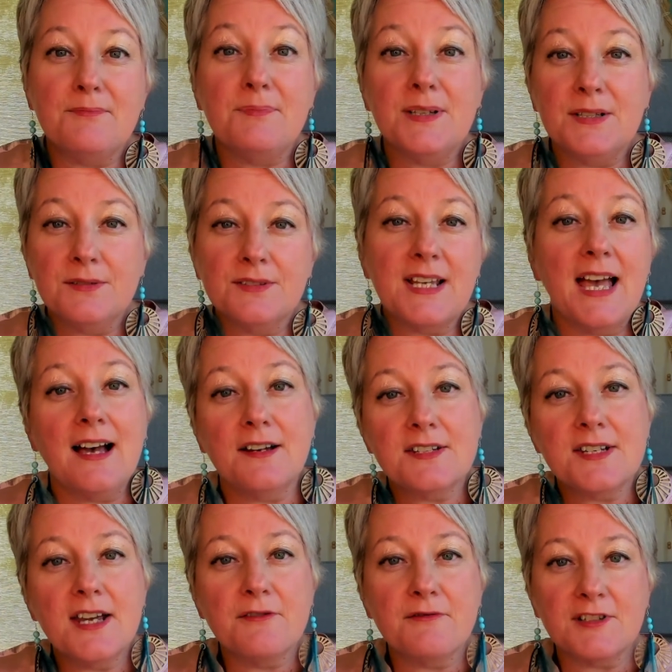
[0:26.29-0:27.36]
build
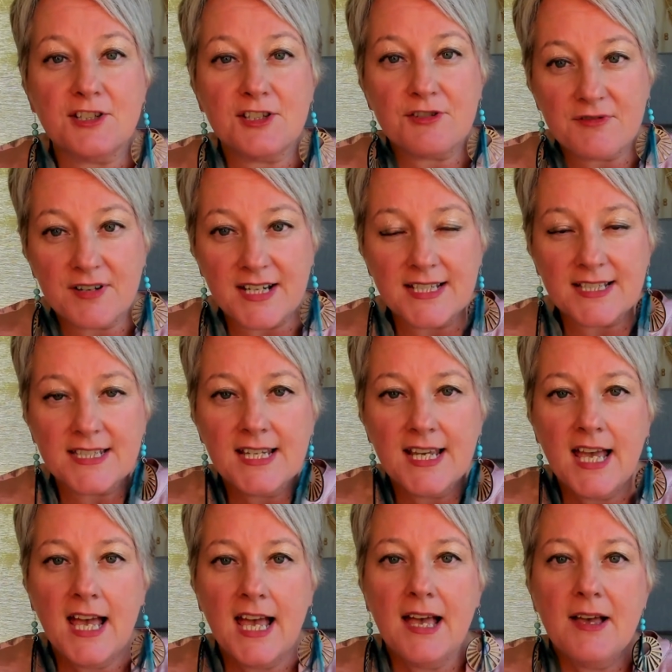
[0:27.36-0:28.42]
out a retreat,
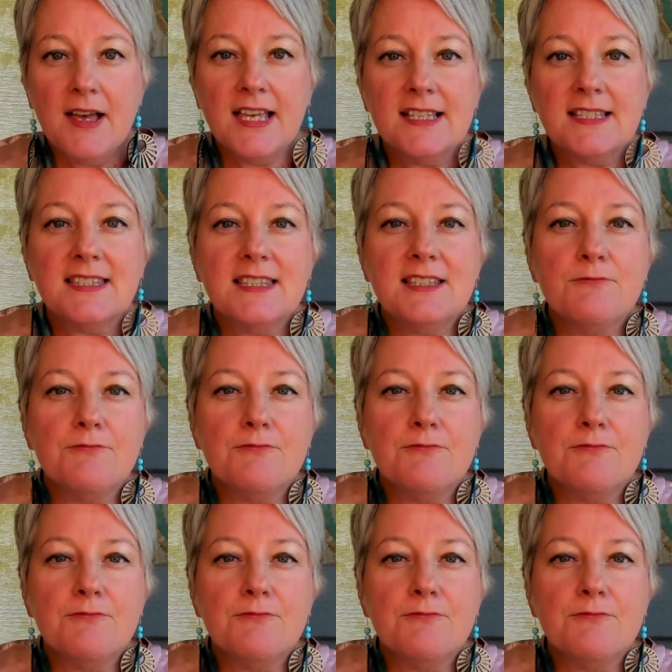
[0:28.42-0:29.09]
it's